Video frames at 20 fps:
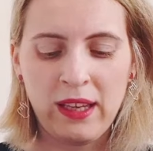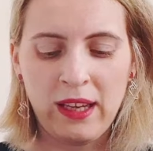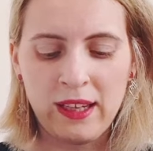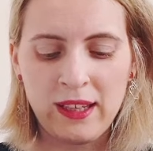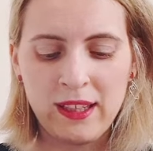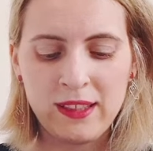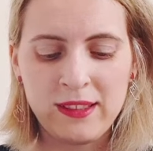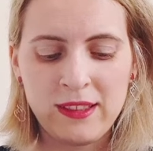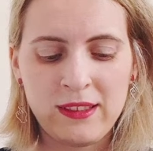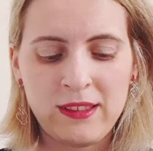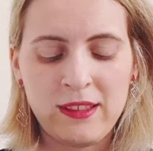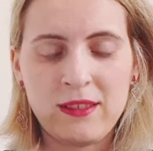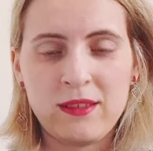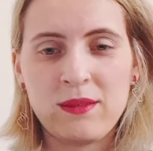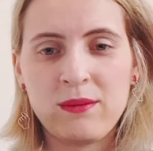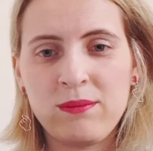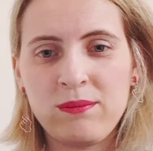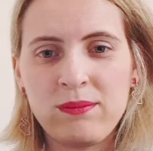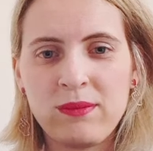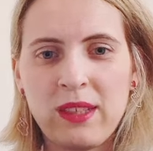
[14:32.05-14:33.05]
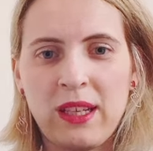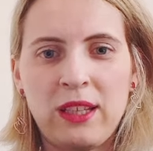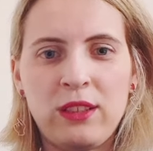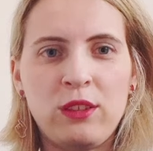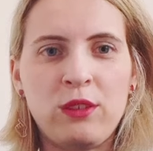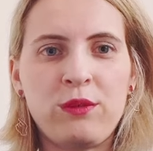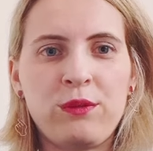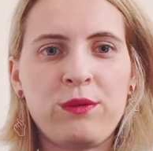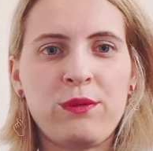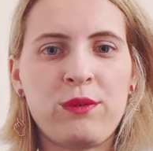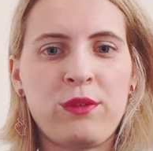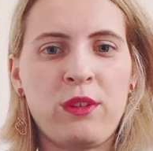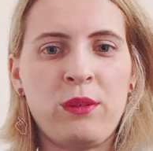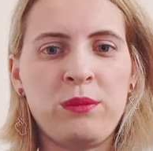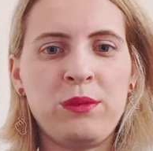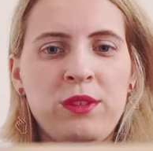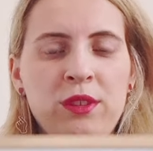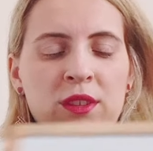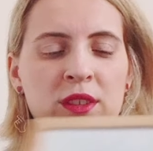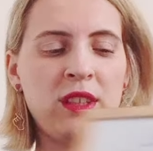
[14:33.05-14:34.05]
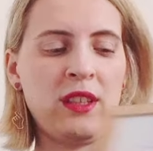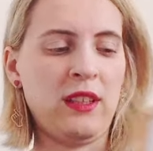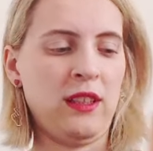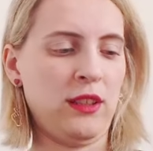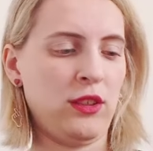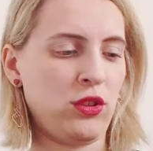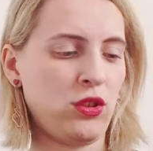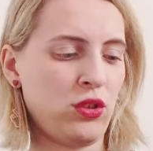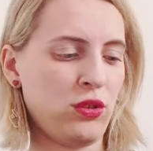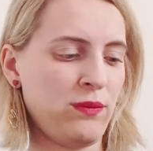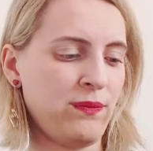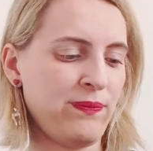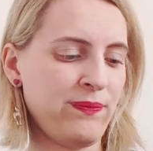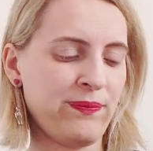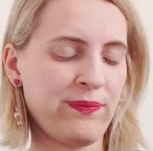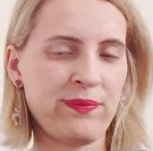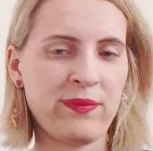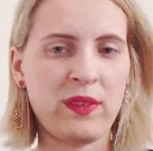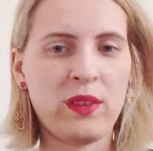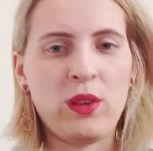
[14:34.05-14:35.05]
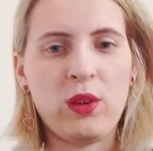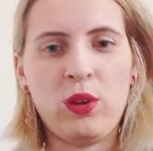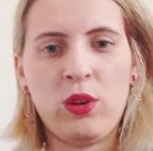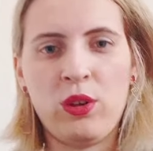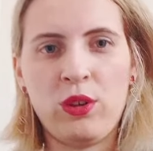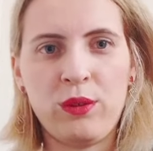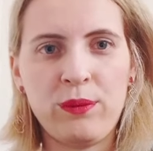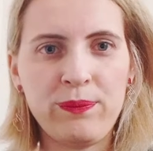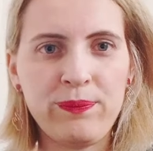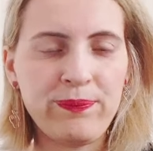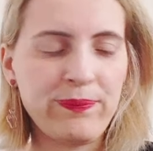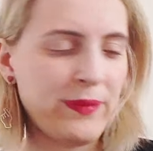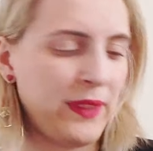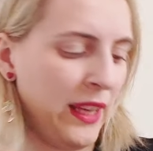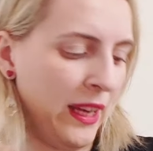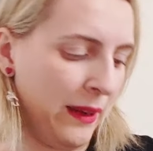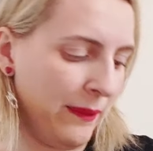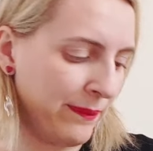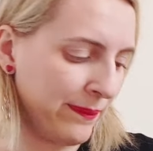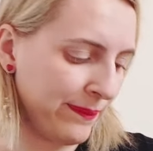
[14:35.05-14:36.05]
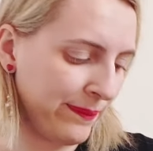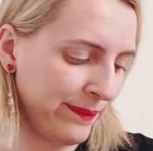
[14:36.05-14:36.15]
I guess it is kind of from the English, or yeah.